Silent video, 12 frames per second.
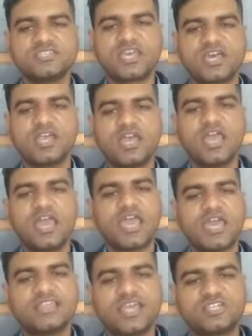occur
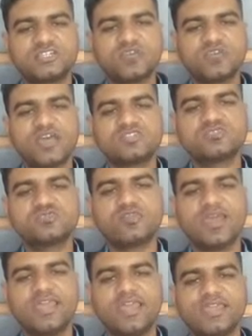and that's why
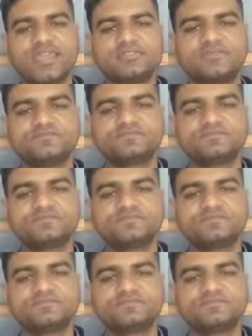swelling is